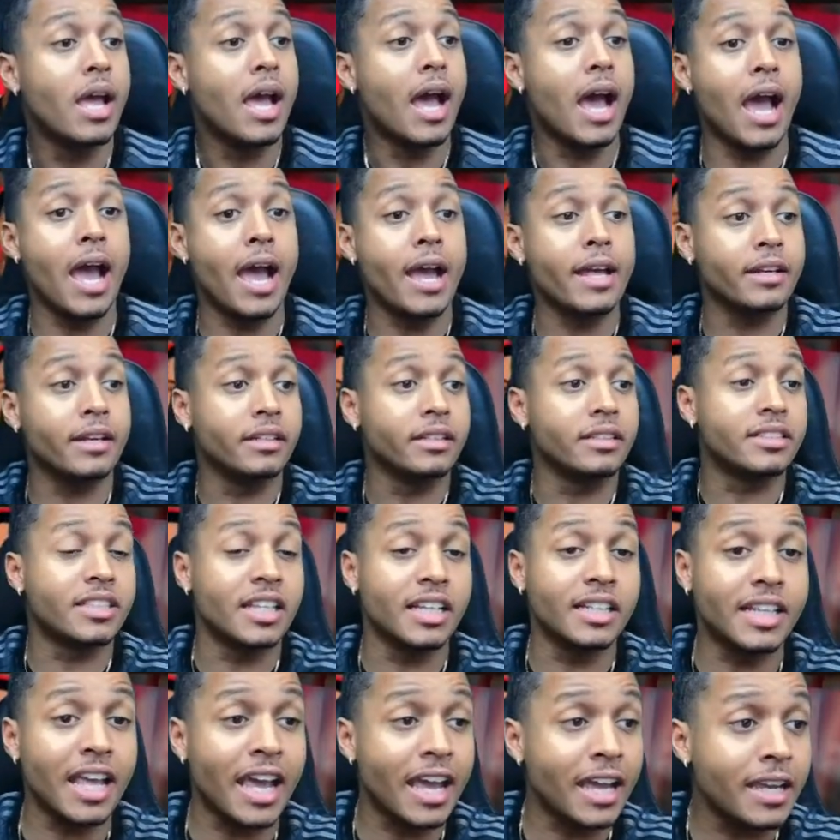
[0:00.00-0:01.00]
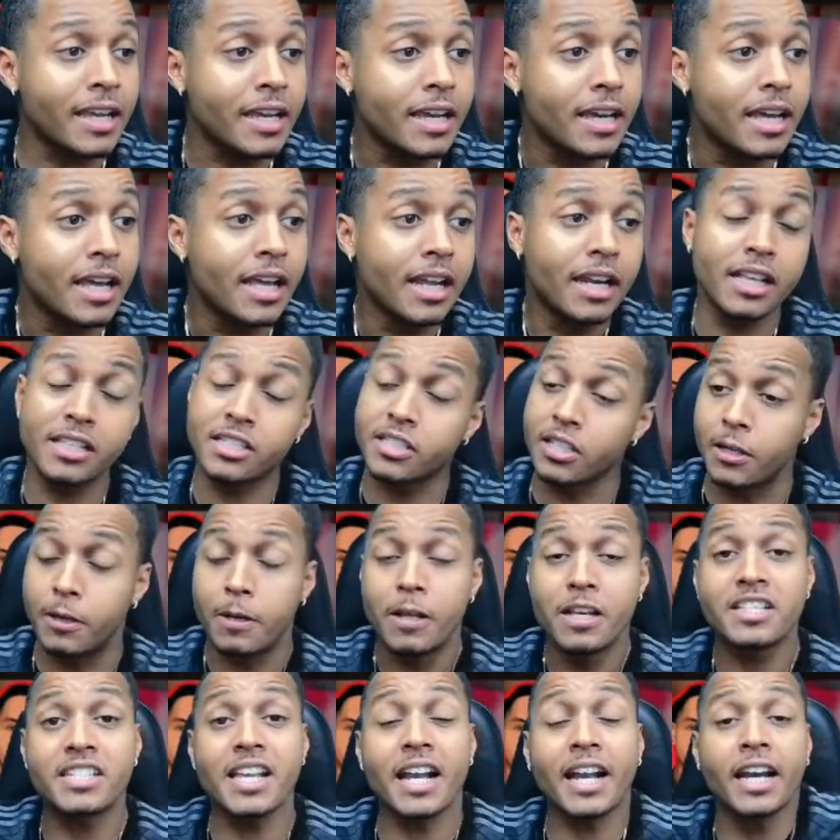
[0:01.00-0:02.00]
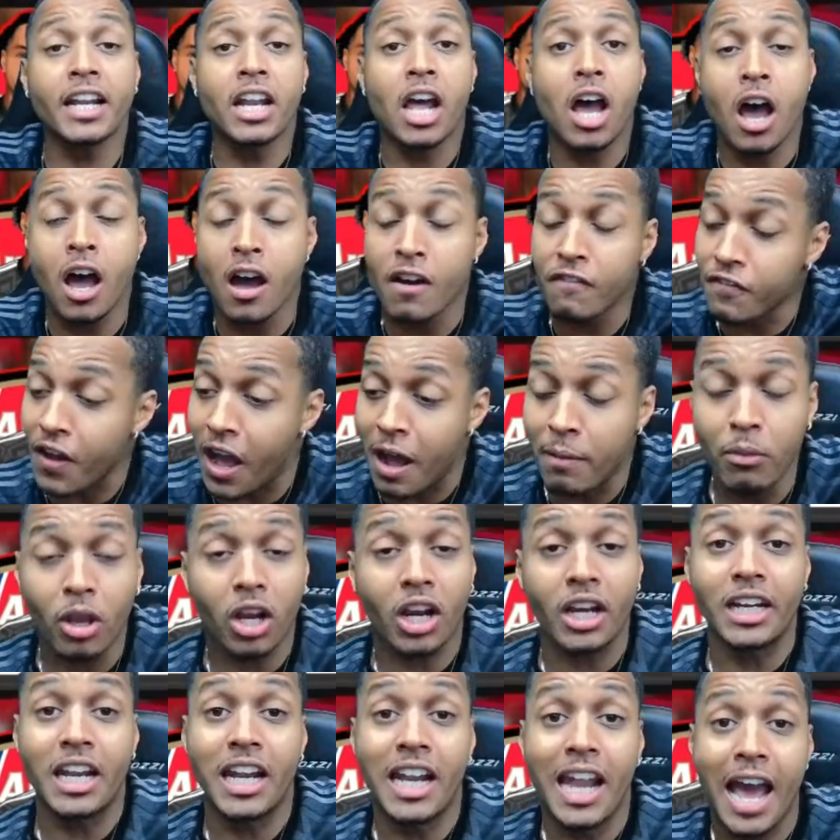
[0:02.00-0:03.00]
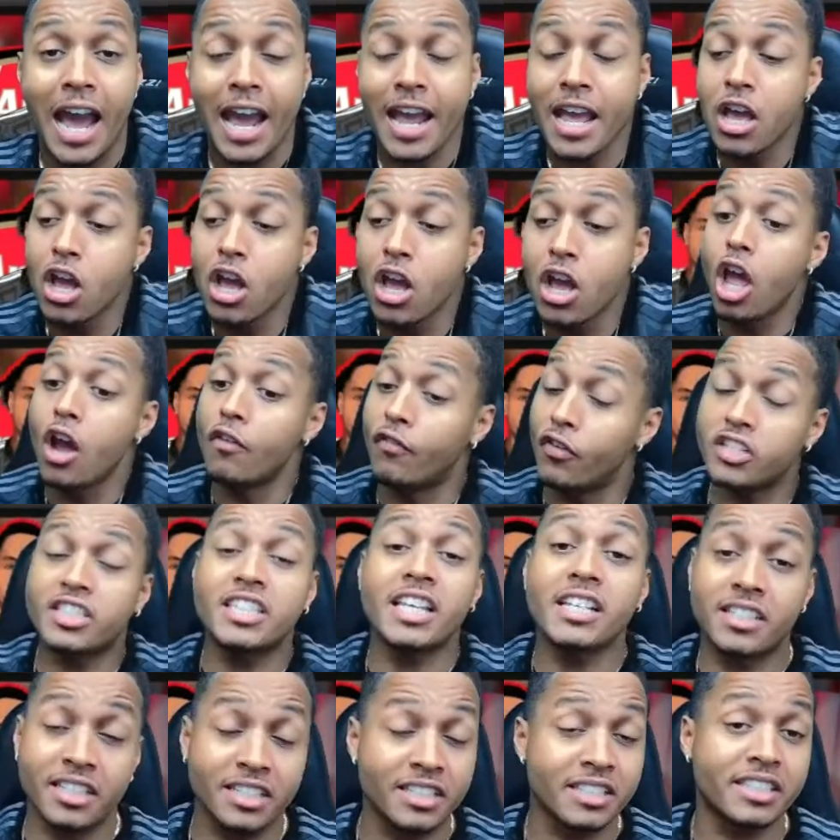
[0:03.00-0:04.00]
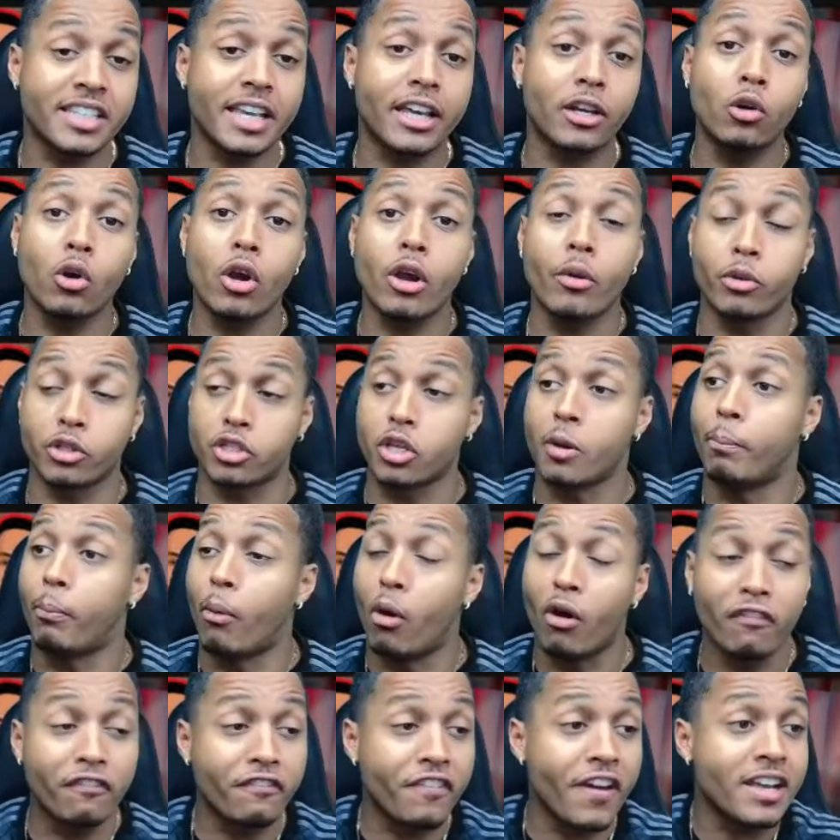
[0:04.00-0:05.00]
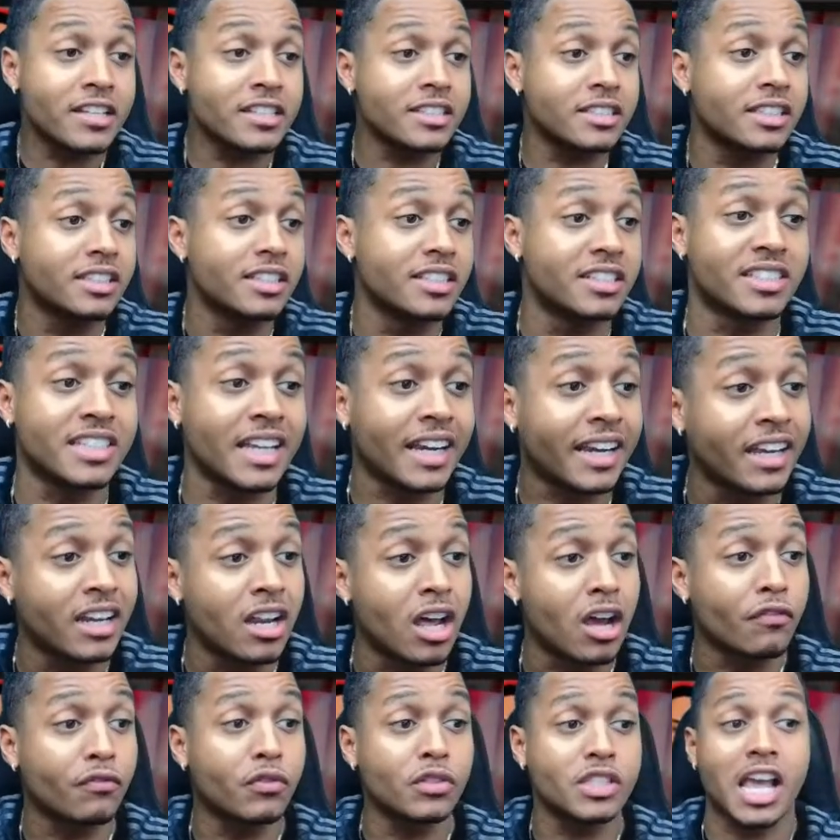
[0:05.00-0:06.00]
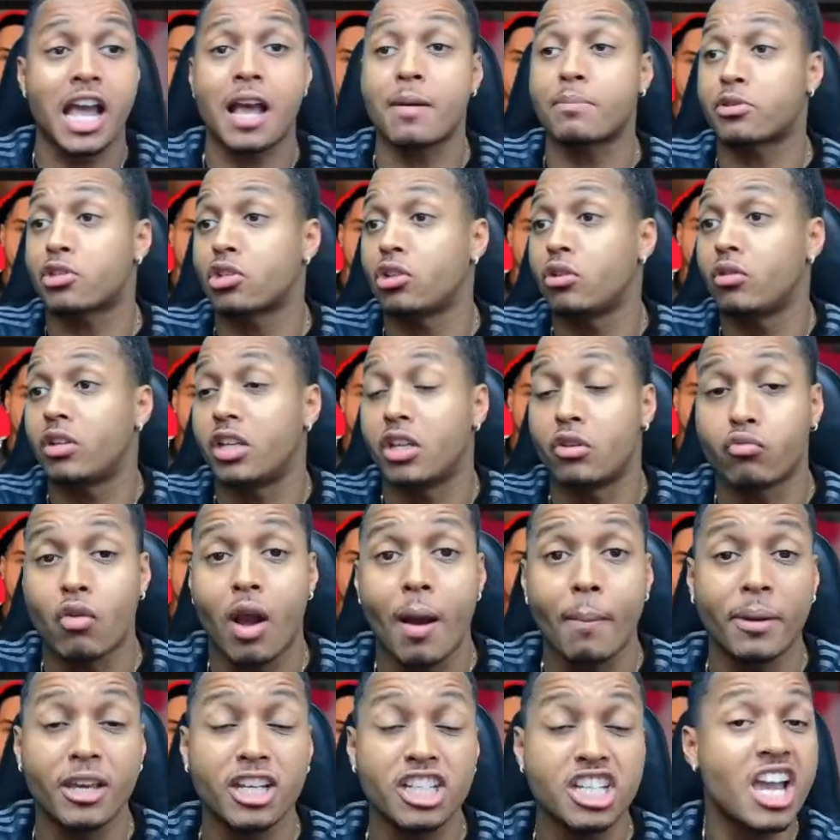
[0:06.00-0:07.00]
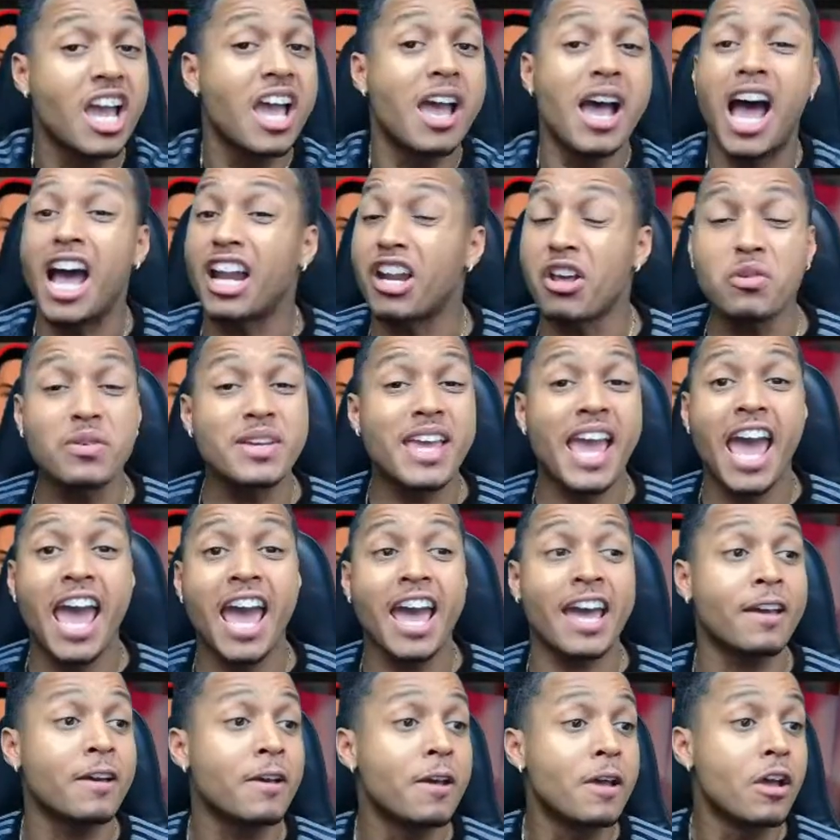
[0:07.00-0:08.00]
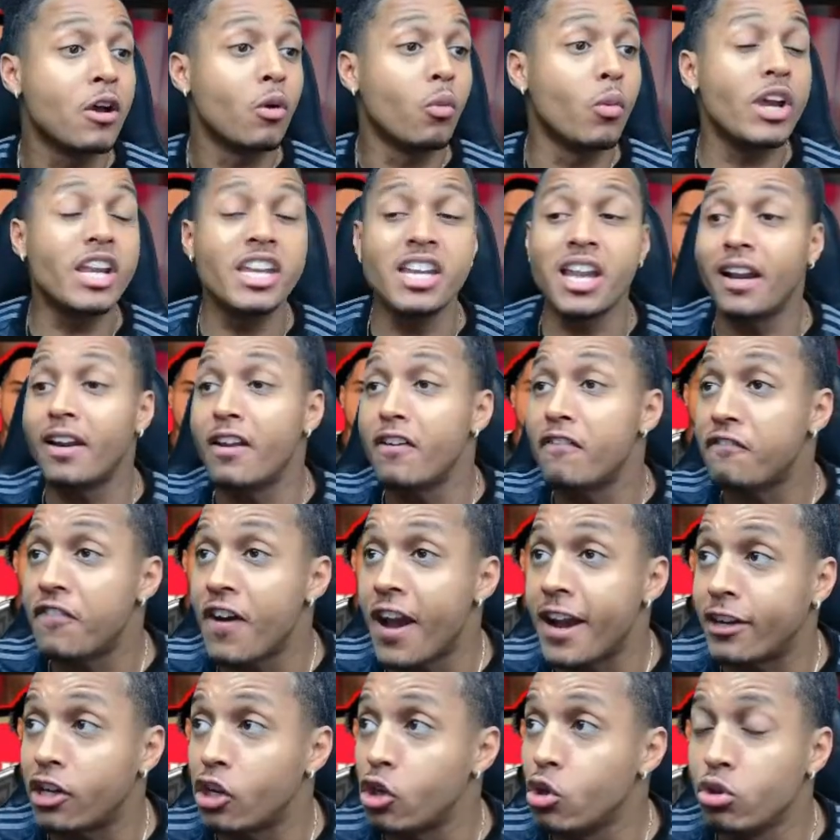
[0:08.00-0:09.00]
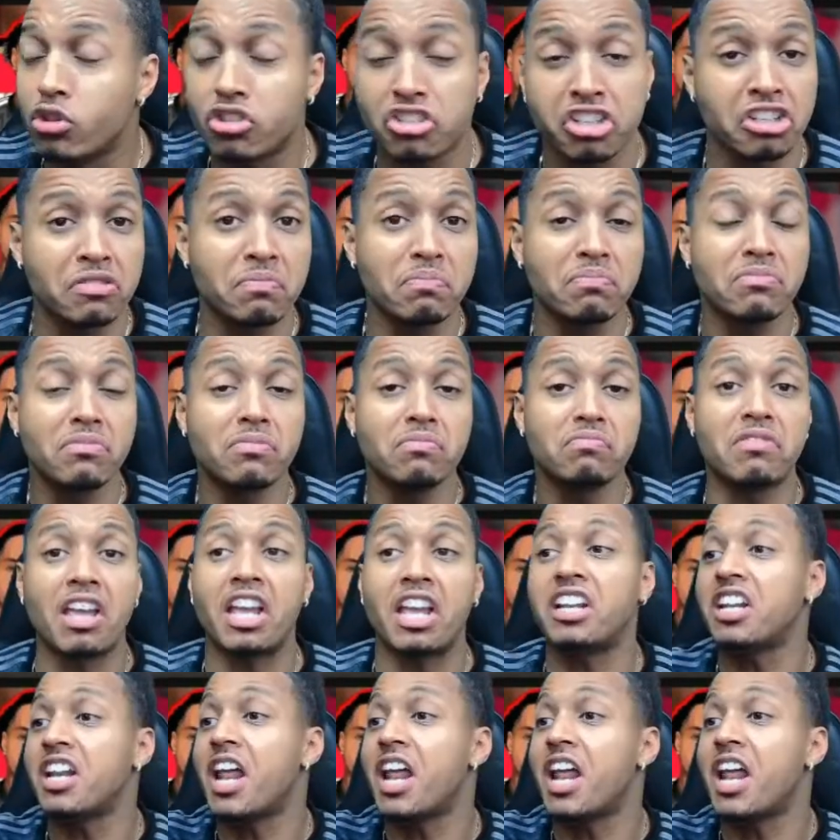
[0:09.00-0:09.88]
And today, listen, second half, I'm not going to lie. If I say sincero, it was a ball fest. The second half was absolutely rubbish. I don't care. We nullified Luton. They didn't